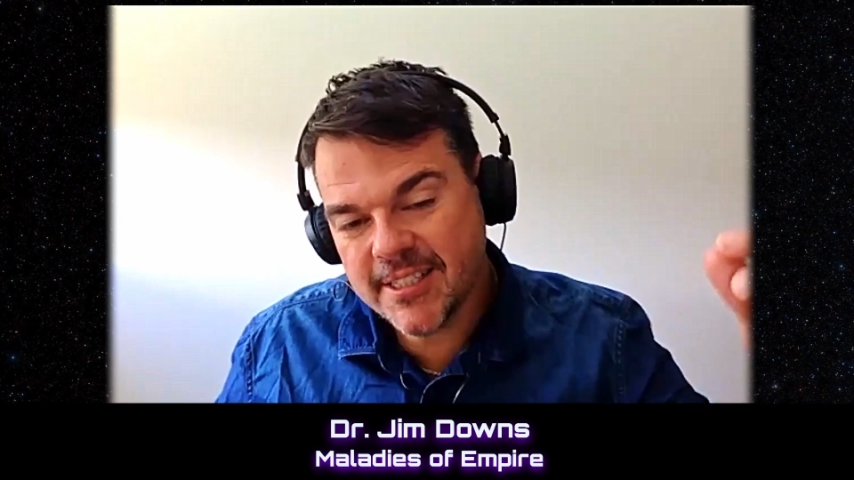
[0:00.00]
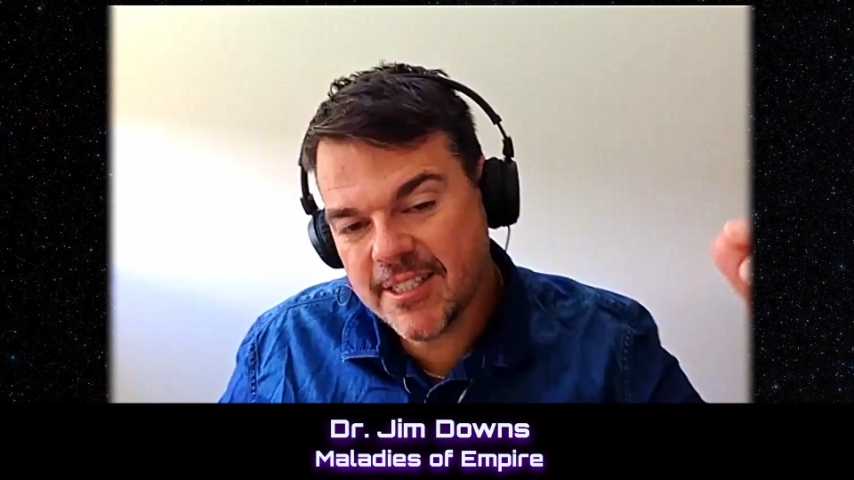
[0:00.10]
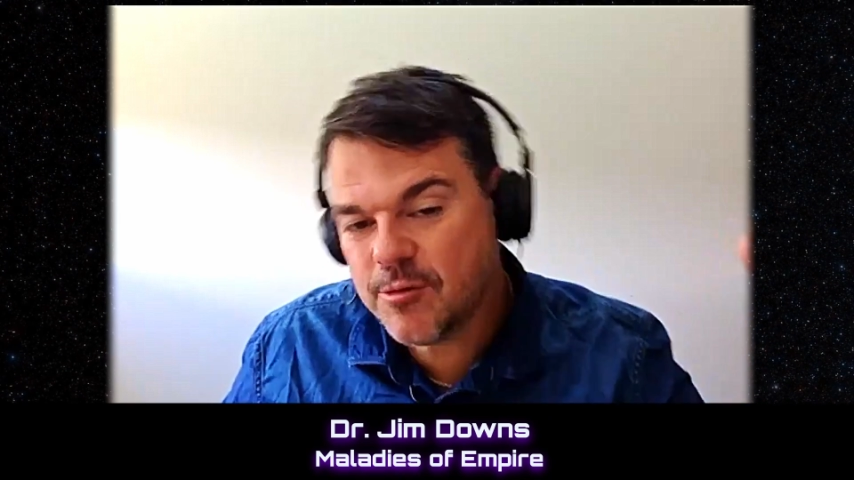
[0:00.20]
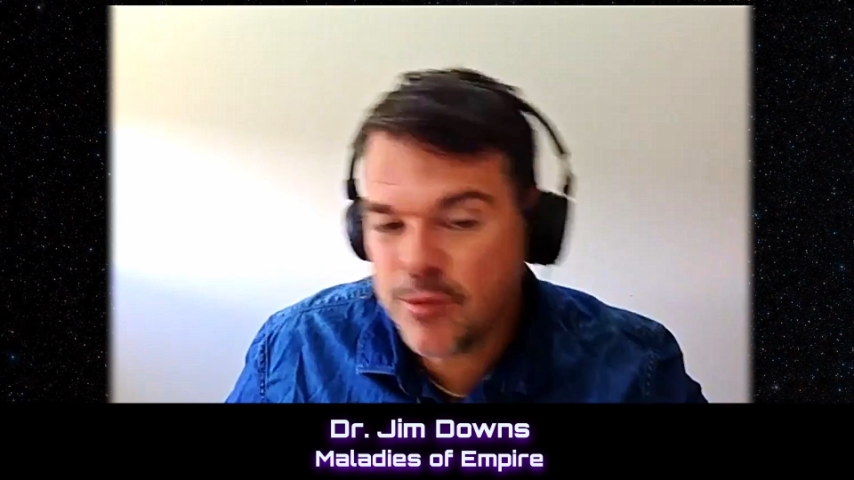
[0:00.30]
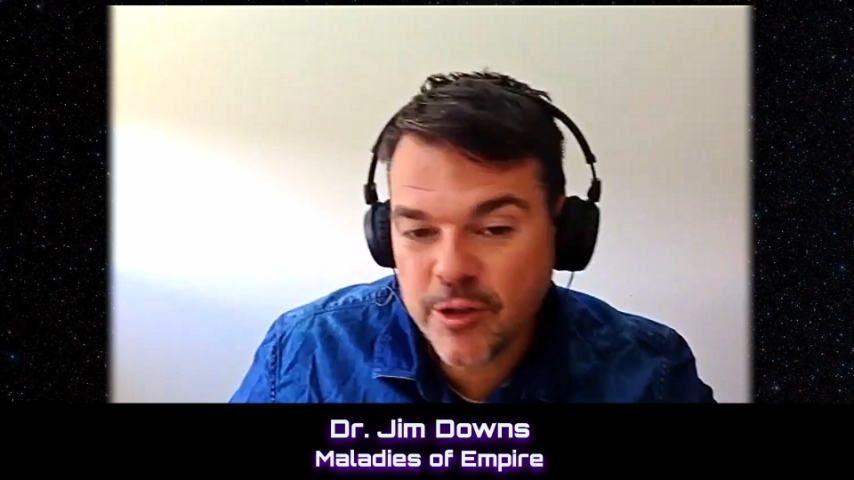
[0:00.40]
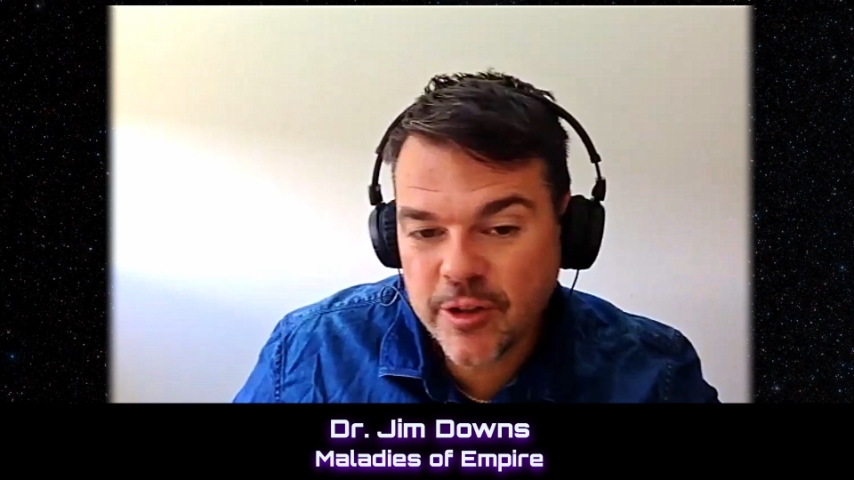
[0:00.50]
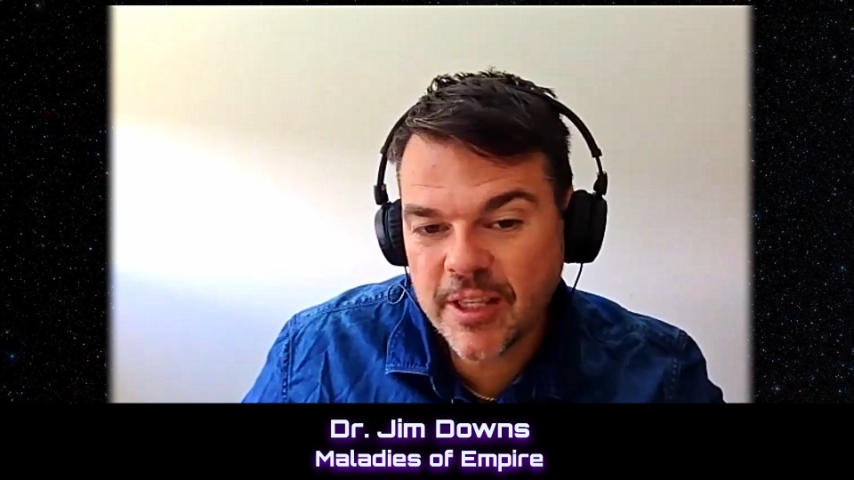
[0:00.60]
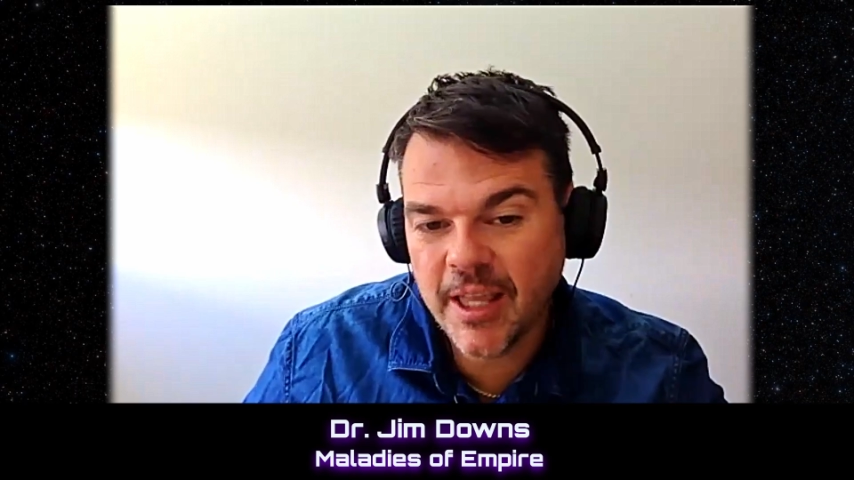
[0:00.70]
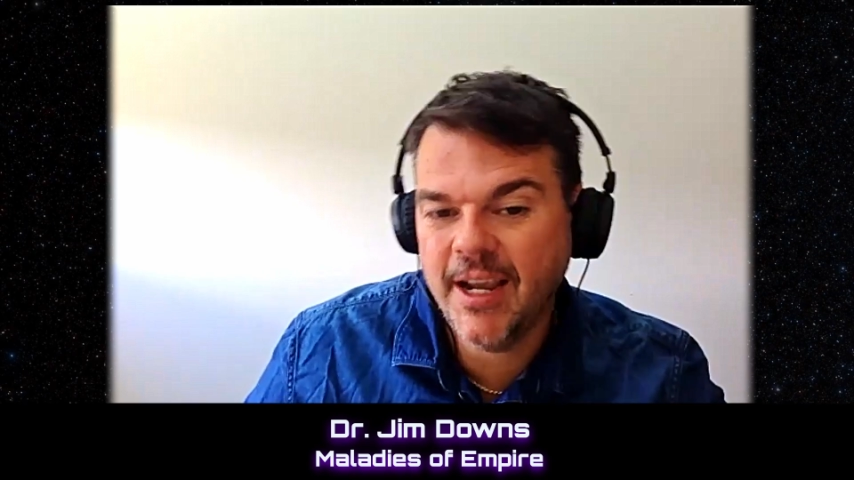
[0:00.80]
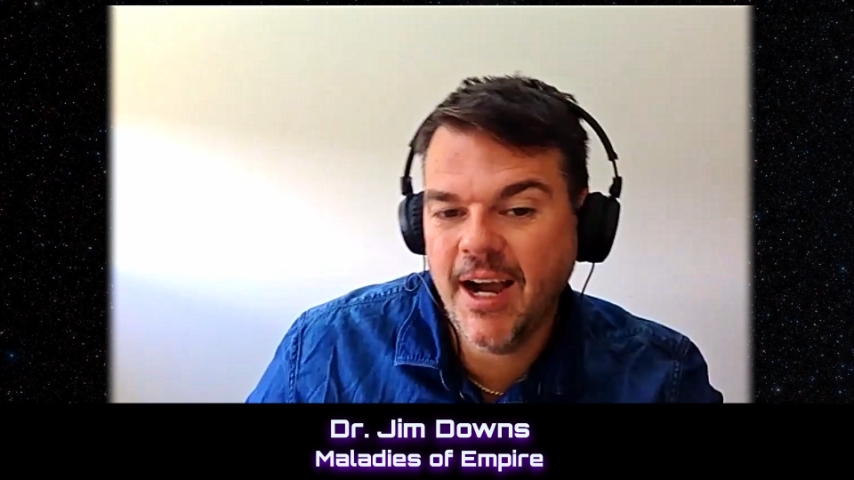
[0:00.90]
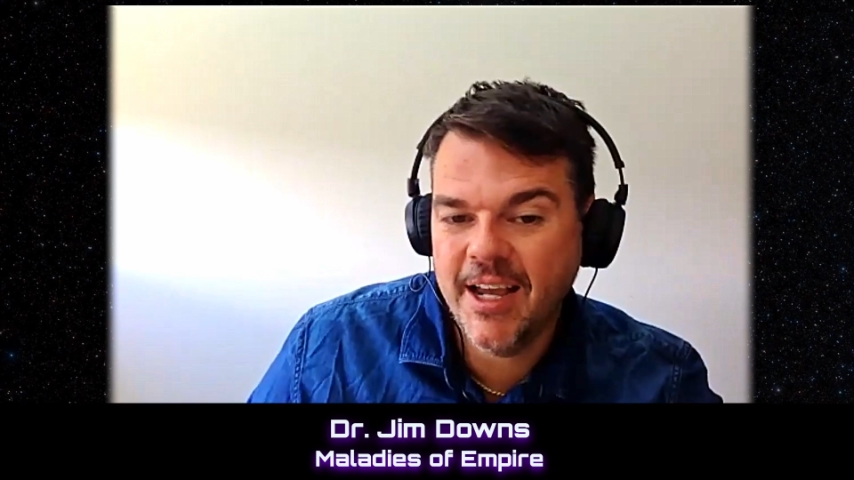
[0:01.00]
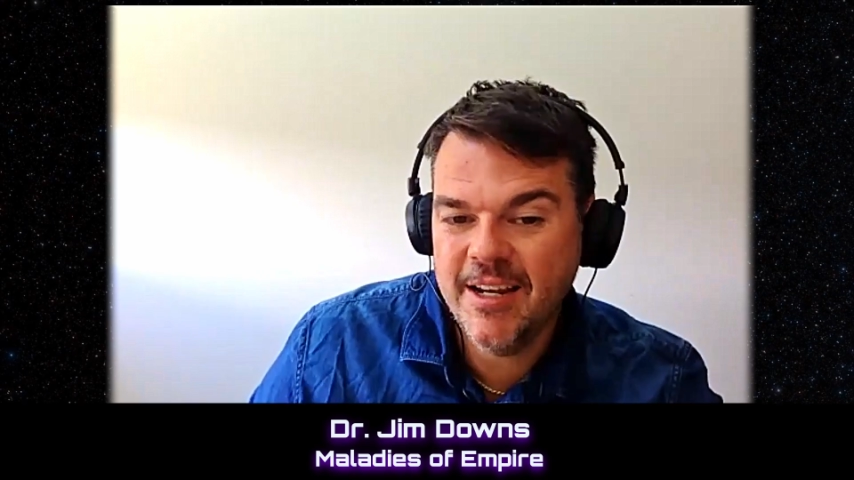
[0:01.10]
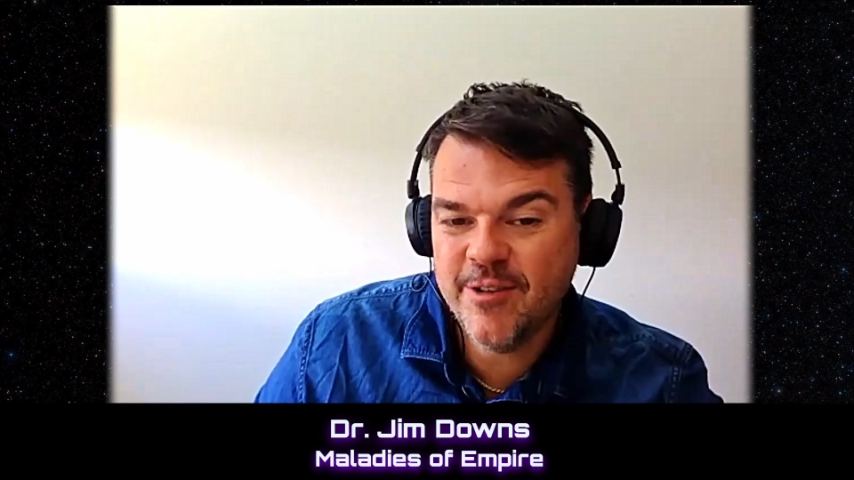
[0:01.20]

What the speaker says: is really kind of,